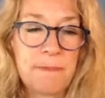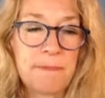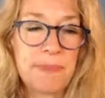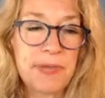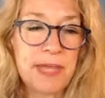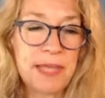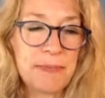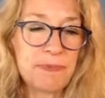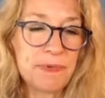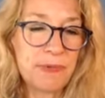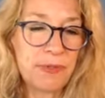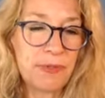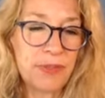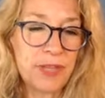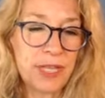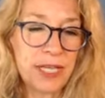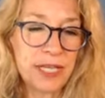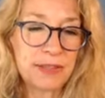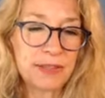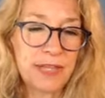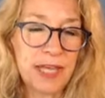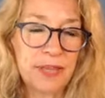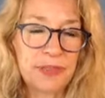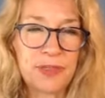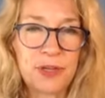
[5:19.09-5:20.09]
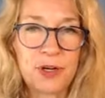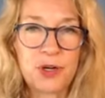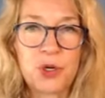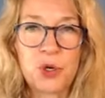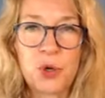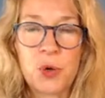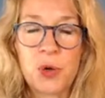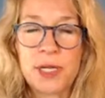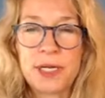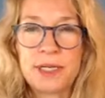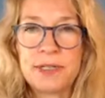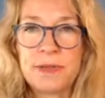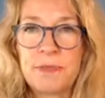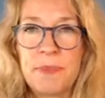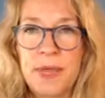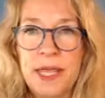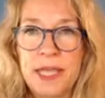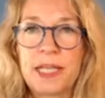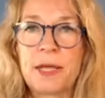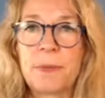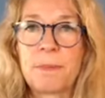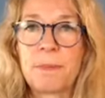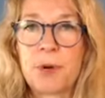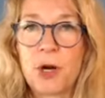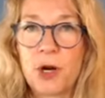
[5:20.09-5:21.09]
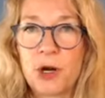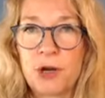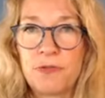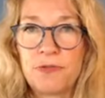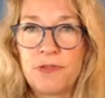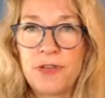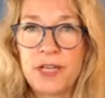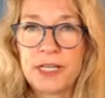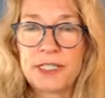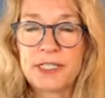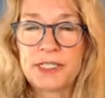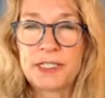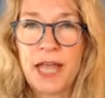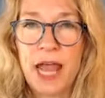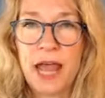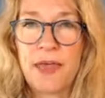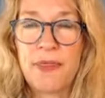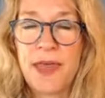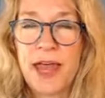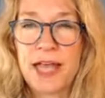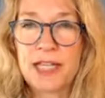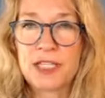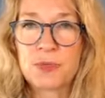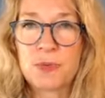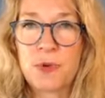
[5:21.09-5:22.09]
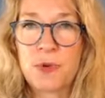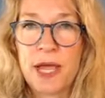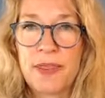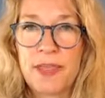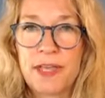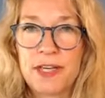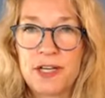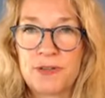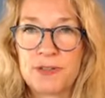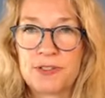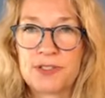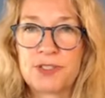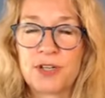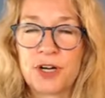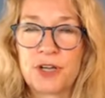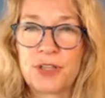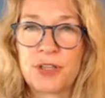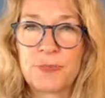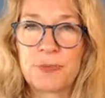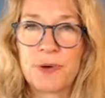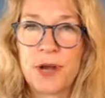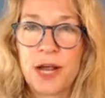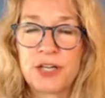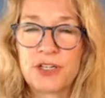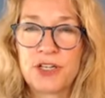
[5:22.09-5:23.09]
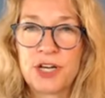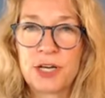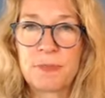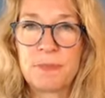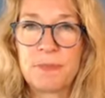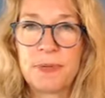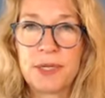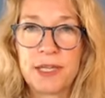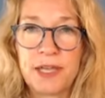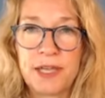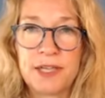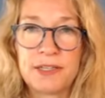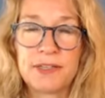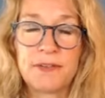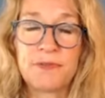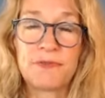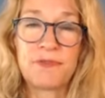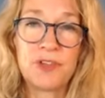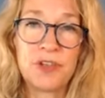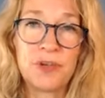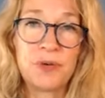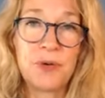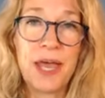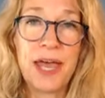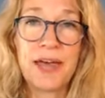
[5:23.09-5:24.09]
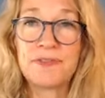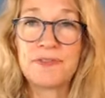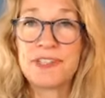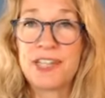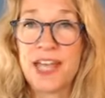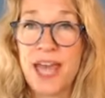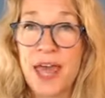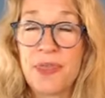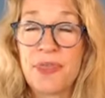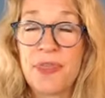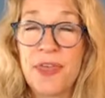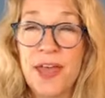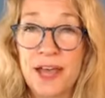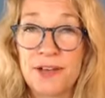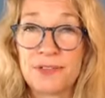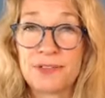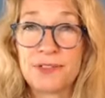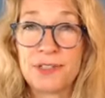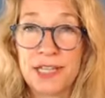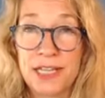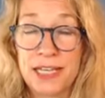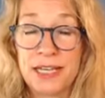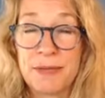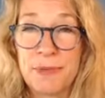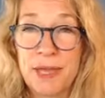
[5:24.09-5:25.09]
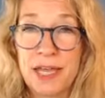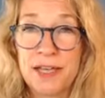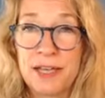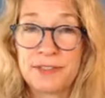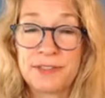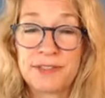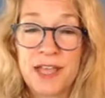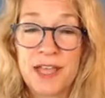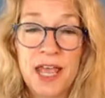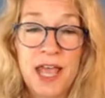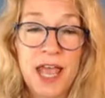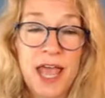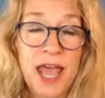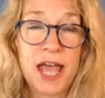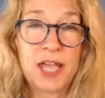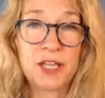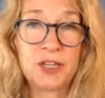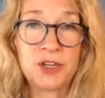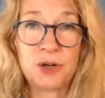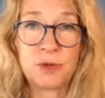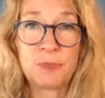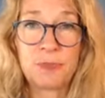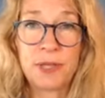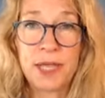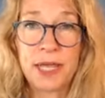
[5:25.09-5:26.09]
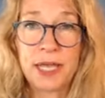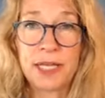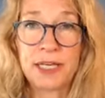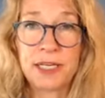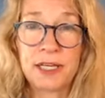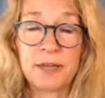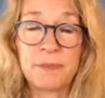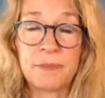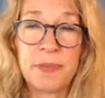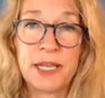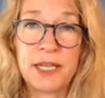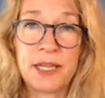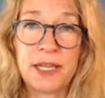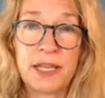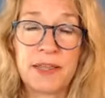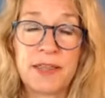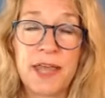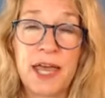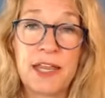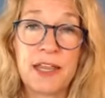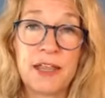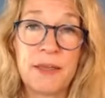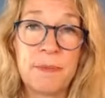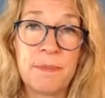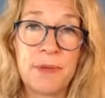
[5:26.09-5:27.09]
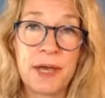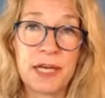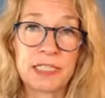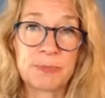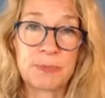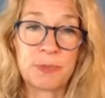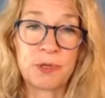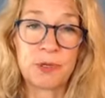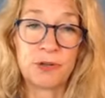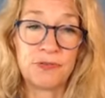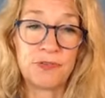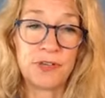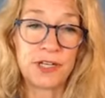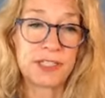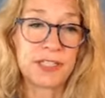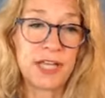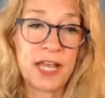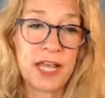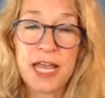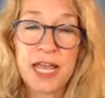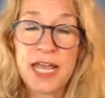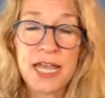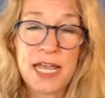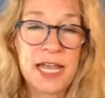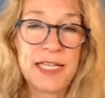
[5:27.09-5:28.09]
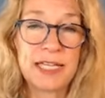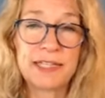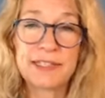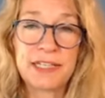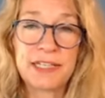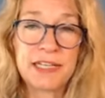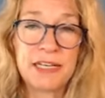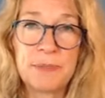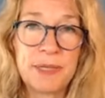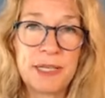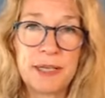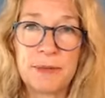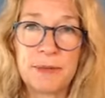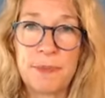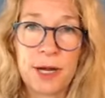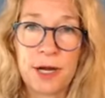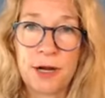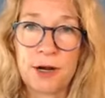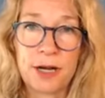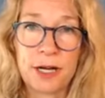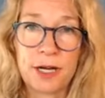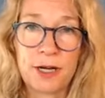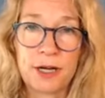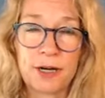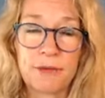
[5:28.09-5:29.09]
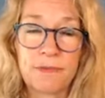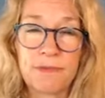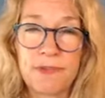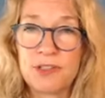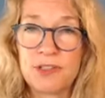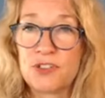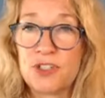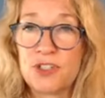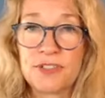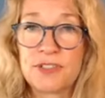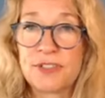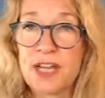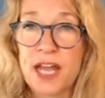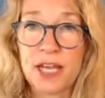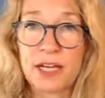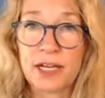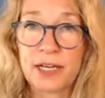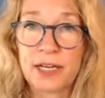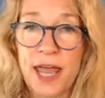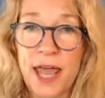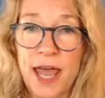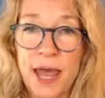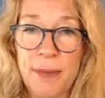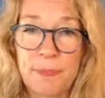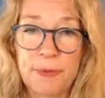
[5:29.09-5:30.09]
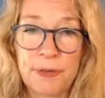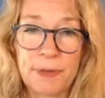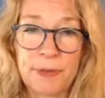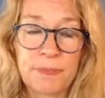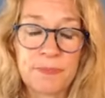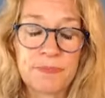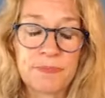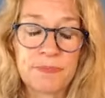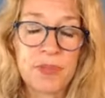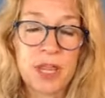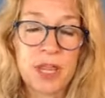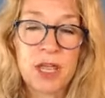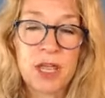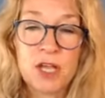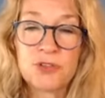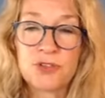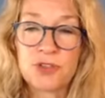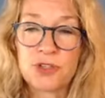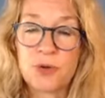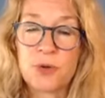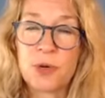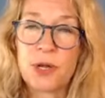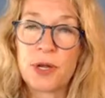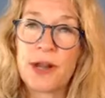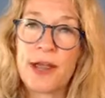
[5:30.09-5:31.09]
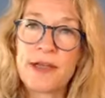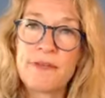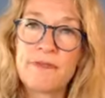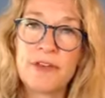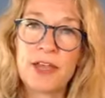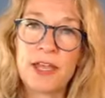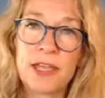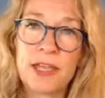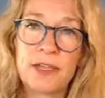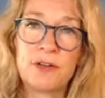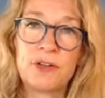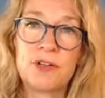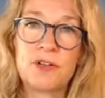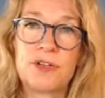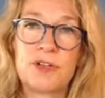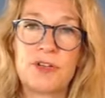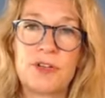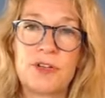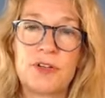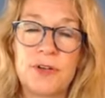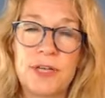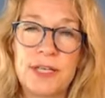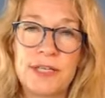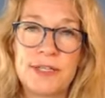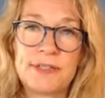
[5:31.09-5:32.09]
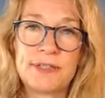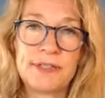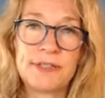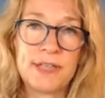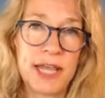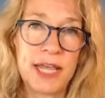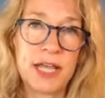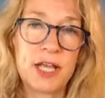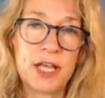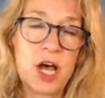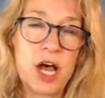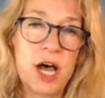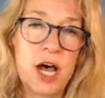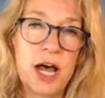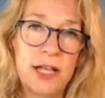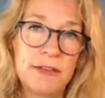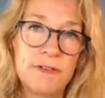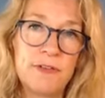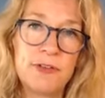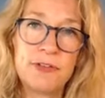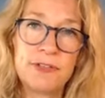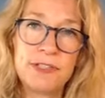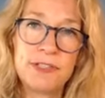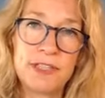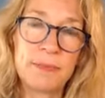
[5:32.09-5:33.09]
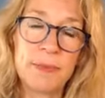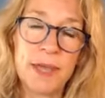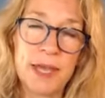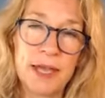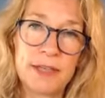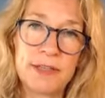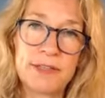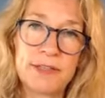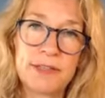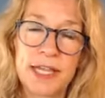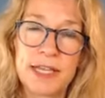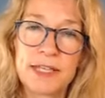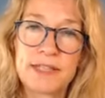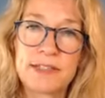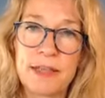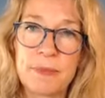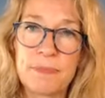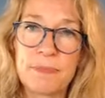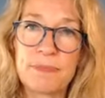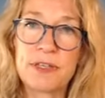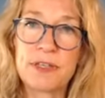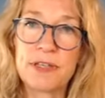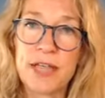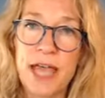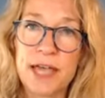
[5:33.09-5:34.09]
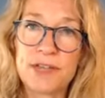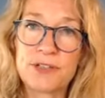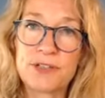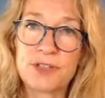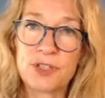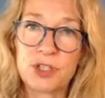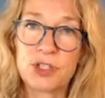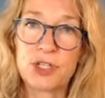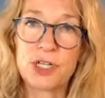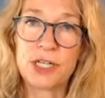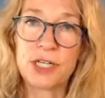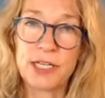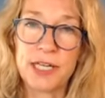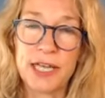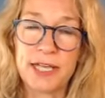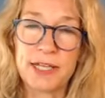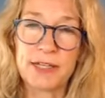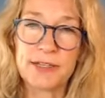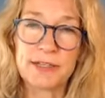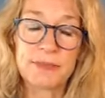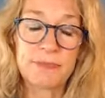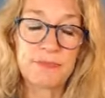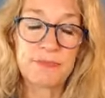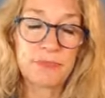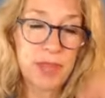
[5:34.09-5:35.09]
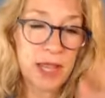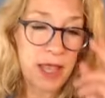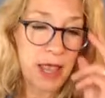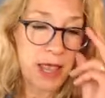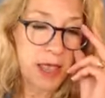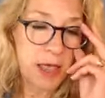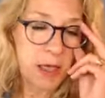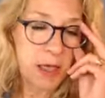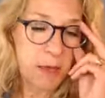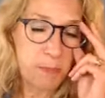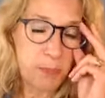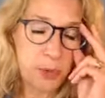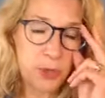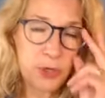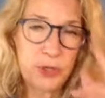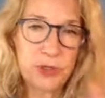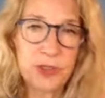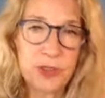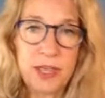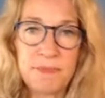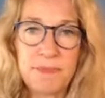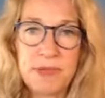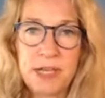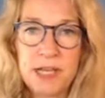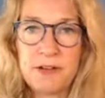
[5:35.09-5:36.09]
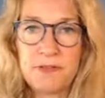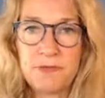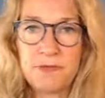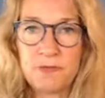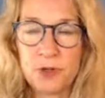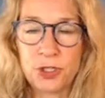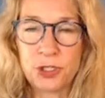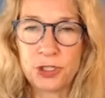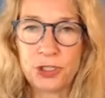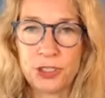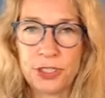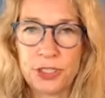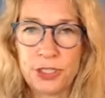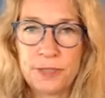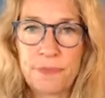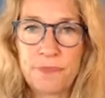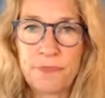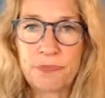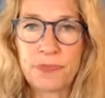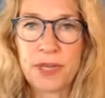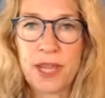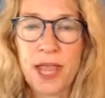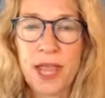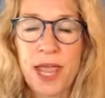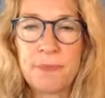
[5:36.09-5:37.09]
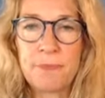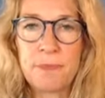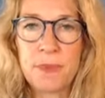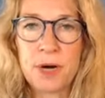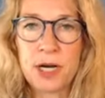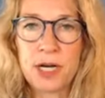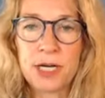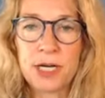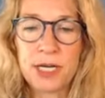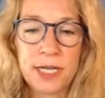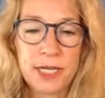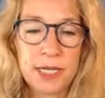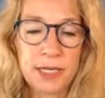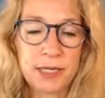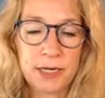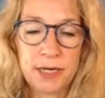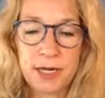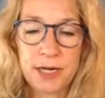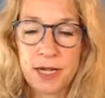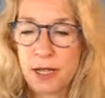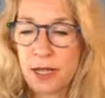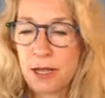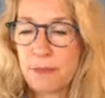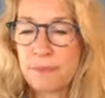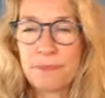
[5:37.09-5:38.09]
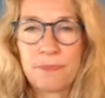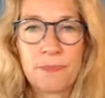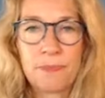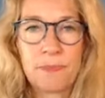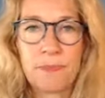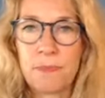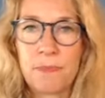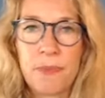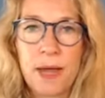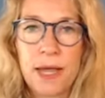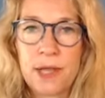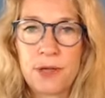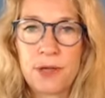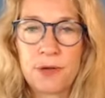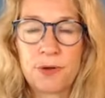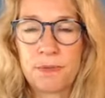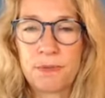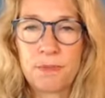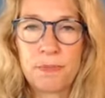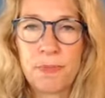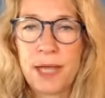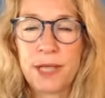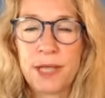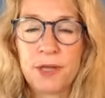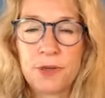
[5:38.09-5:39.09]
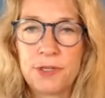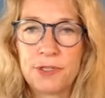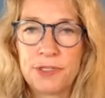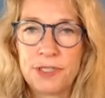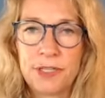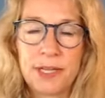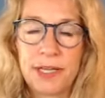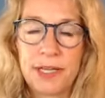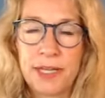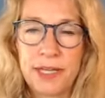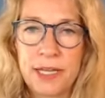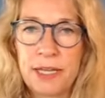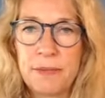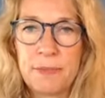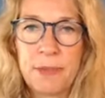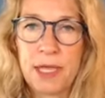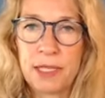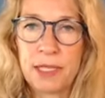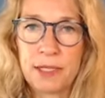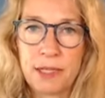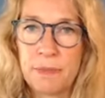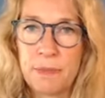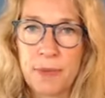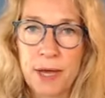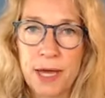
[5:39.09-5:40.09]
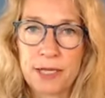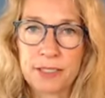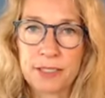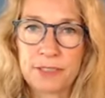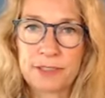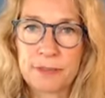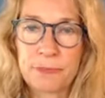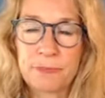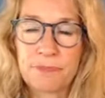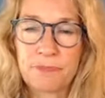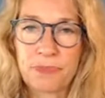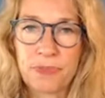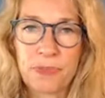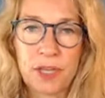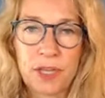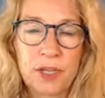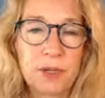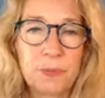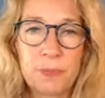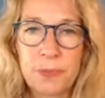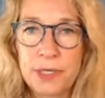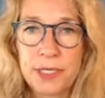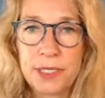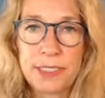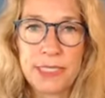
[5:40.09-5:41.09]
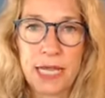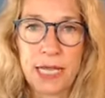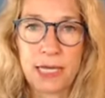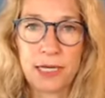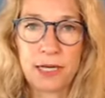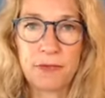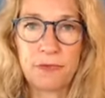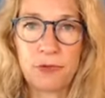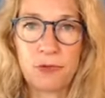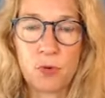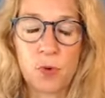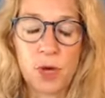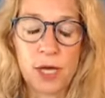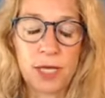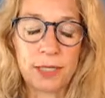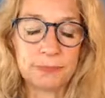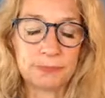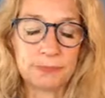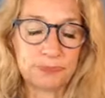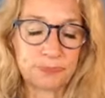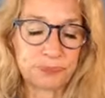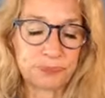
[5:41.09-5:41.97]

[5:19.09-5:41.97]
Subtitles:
People think that they're going to make it perfect, and that's why they don't start the project. Because if you have 10,000 emails and you're planning on making that inbox perfect, it's going to be a barrier. It's just not going to happen. So what I invite you to do is take all of those emails except the last 30 days, put them in a folder, and mark it my old email inbox. You can put a date if you want.